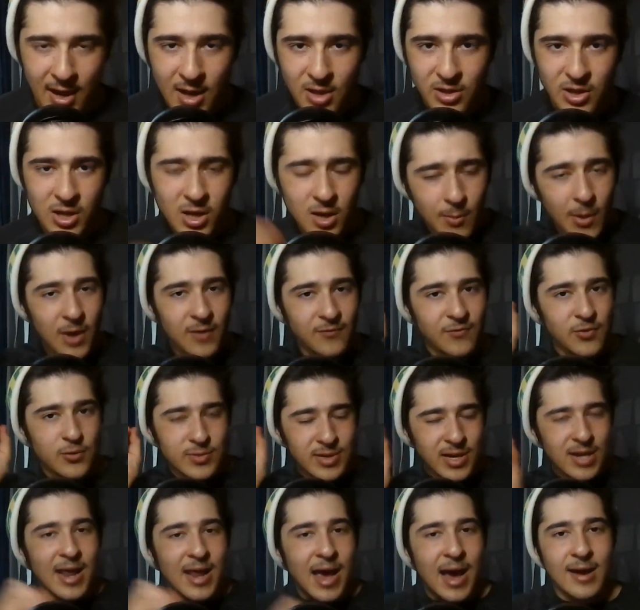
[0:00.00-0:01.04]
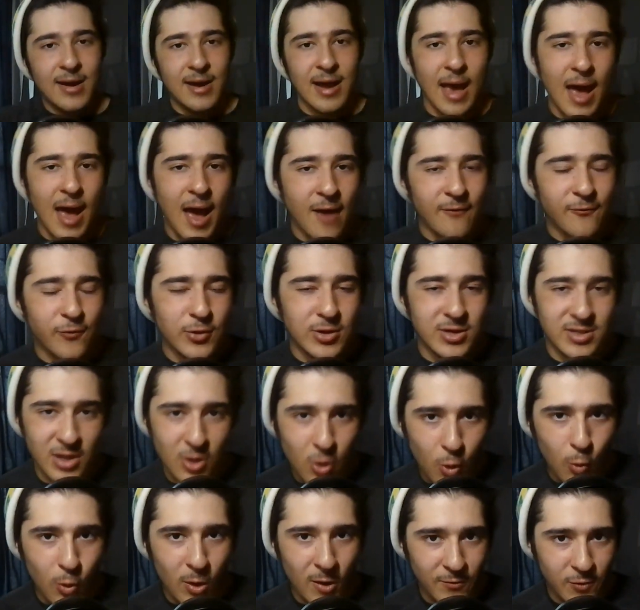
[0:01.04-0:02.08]
Think about if you did that in every
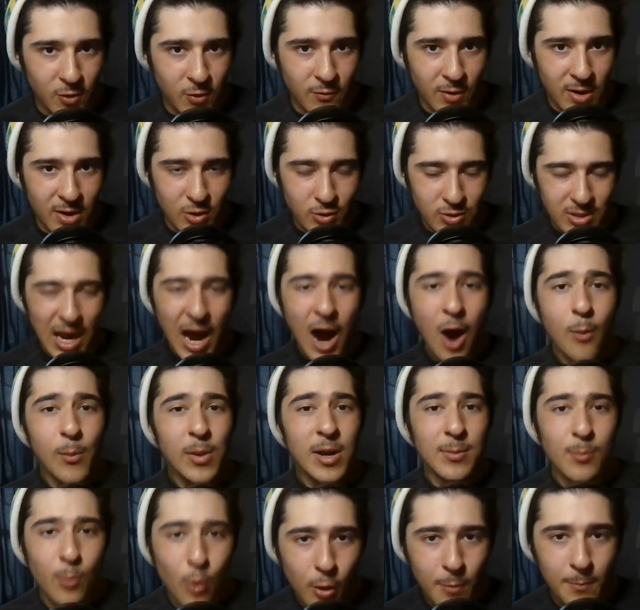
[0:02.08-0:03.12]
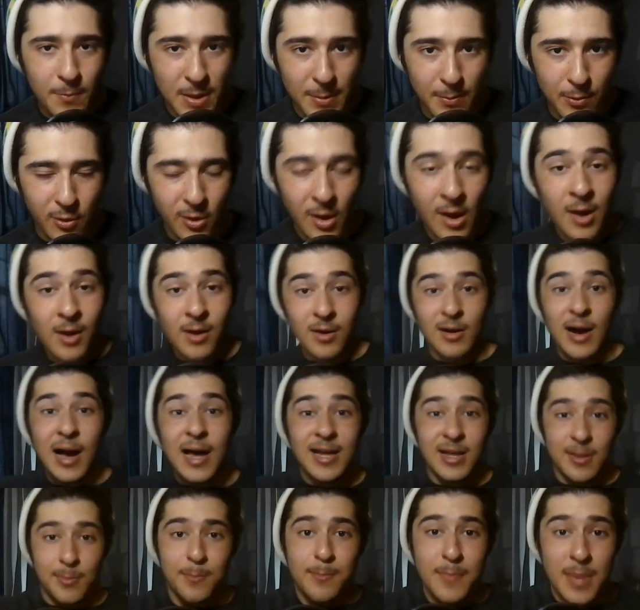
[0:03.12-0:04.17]
single one of your videos. How many more people
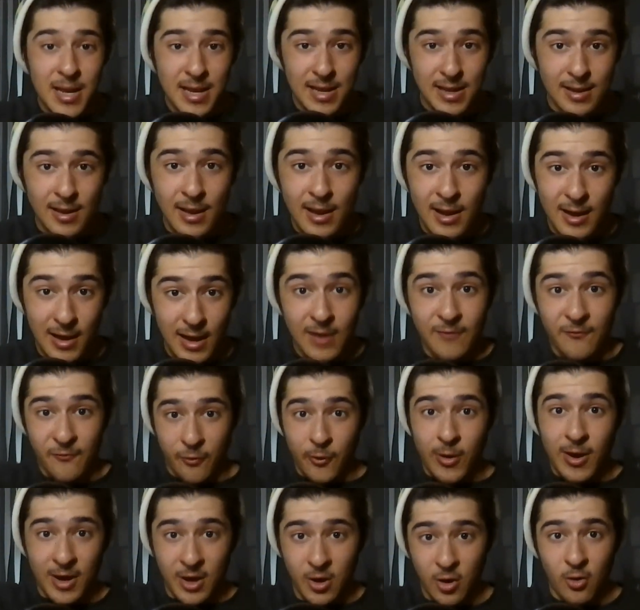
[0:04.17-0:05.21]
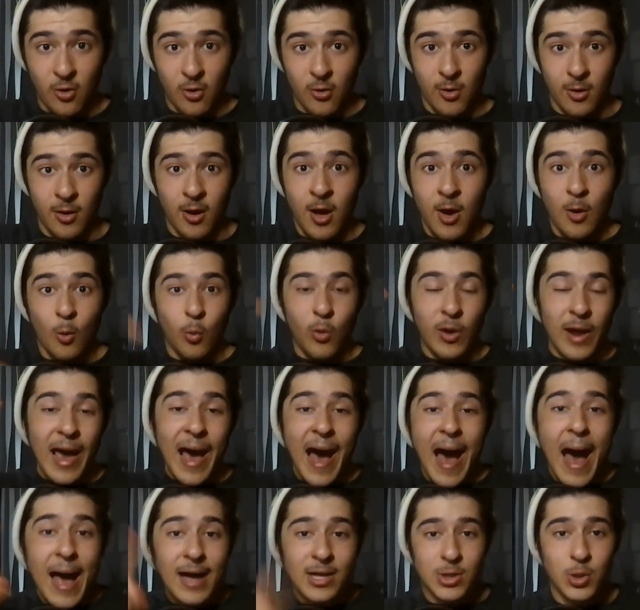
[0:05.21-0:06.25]
like me and Frank Kern would
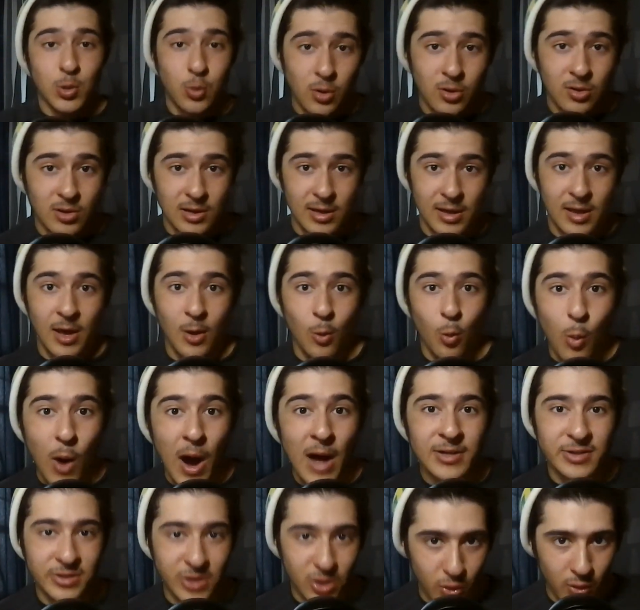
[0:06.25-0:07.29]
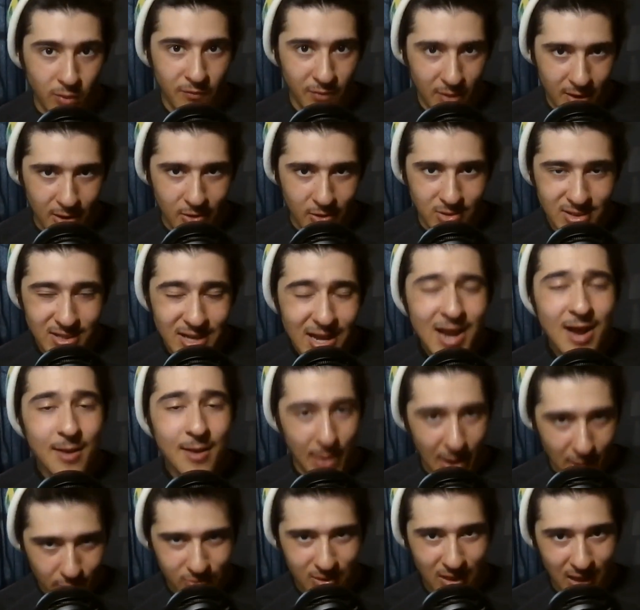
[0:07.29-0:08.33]
actually watch your videos? Think about